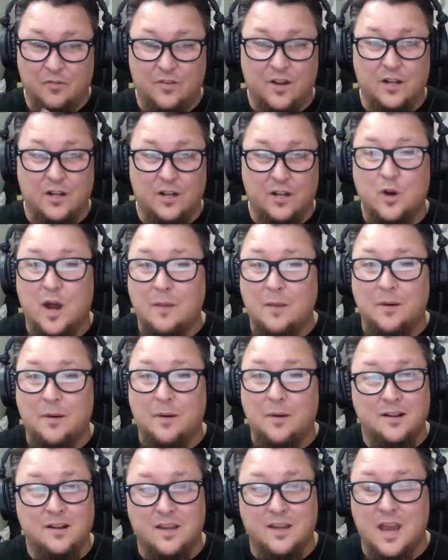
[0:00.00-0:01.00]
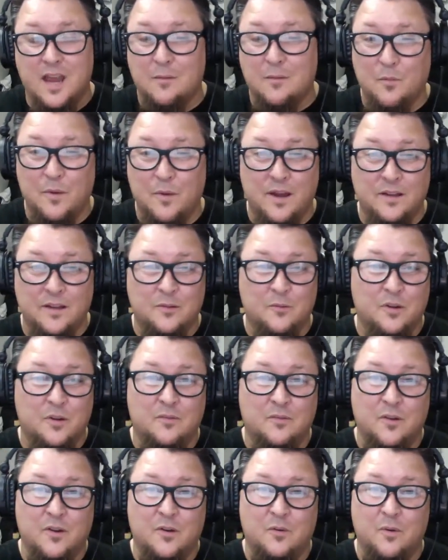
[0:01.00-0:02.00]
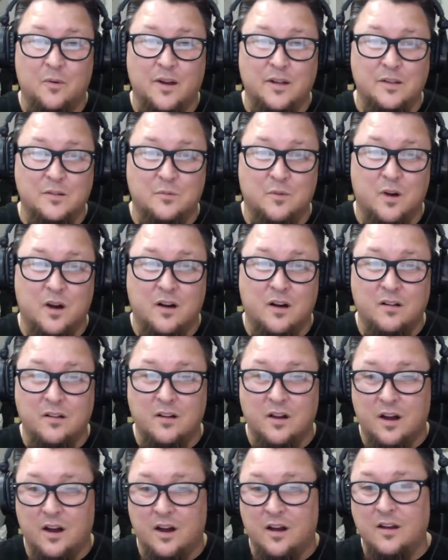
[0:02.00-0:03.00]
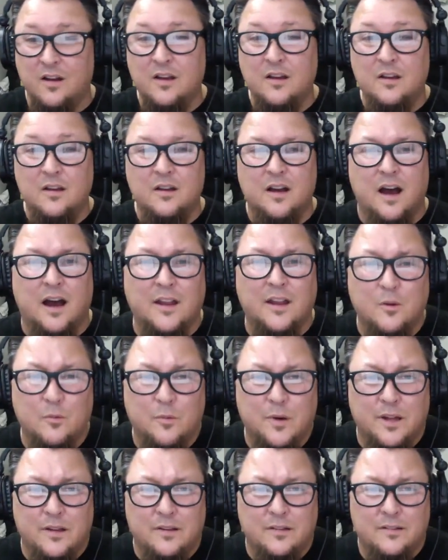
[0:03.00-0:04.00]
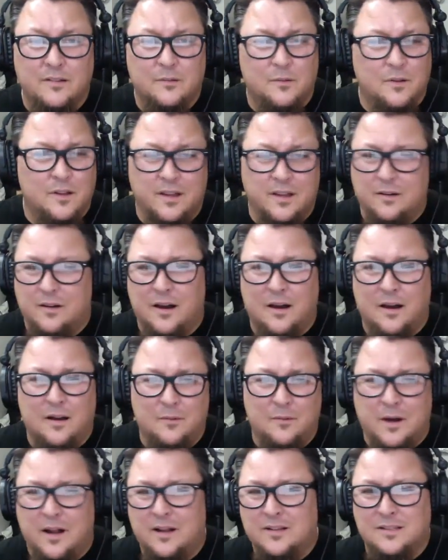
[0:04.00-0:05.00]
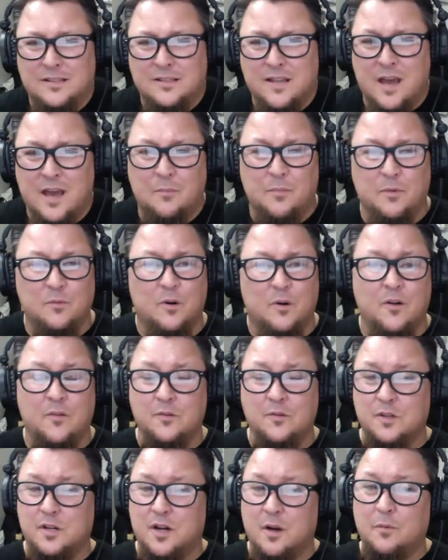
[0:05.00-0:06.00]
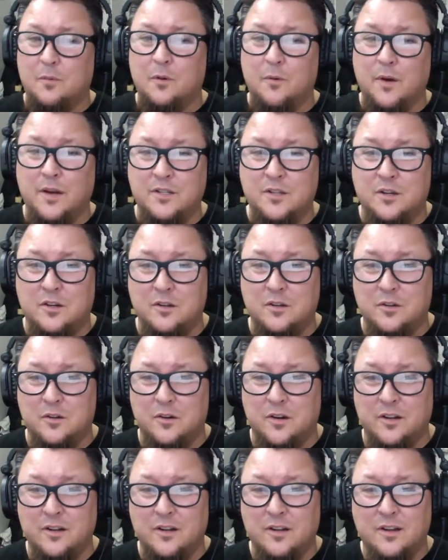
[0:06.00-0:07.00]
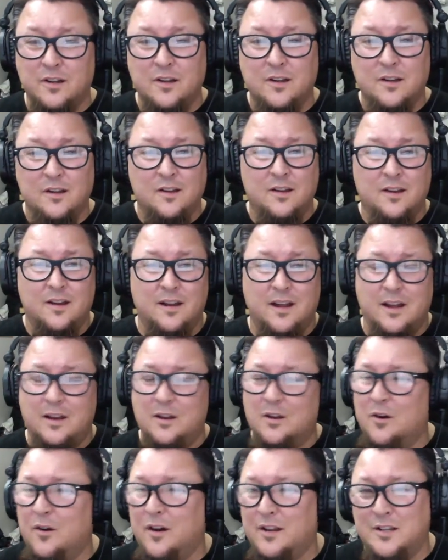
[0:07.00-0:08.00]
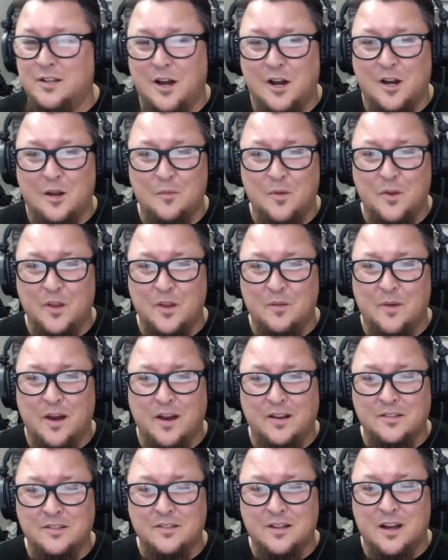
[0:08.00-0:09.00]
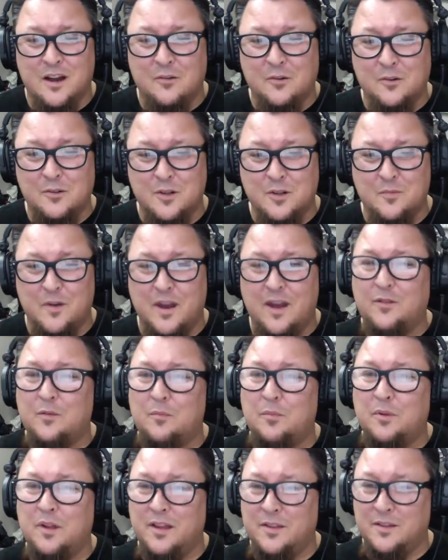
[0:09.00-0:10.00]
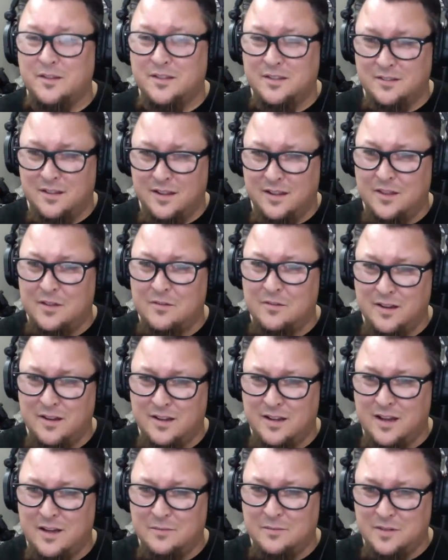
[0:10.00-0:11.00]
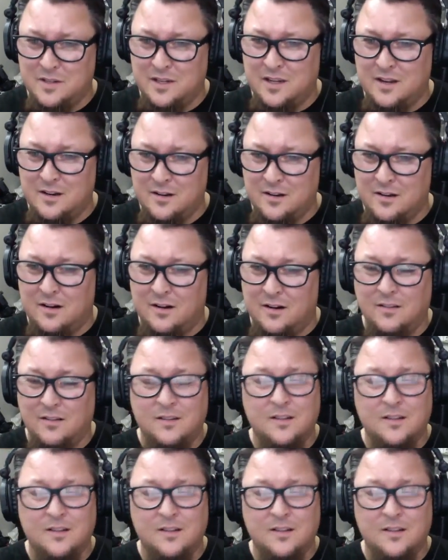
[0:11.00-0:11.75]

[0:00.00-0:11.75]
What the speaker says: a tripod and a camera bag that we're giving away as well. How do you win? Well, like, how does this happen? Well, there's a couple of ways you can do it. And I know I talk a million miles an hour, so you might have to play this like 3 times to get it all.